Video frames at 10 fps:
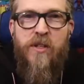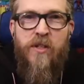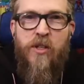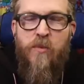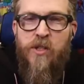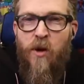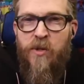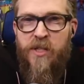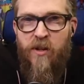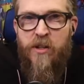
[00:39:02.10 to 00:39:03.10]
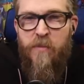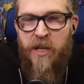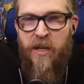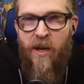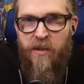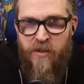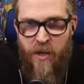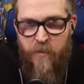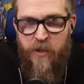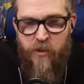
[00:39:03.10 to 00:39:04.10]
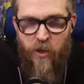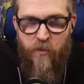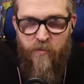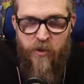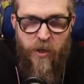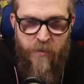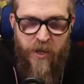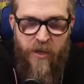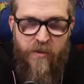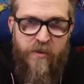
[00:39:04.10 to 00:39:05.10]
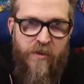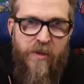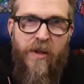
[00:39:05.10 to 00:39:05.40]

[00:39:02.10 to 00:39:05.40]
she was always there to be a stepping stone for something else.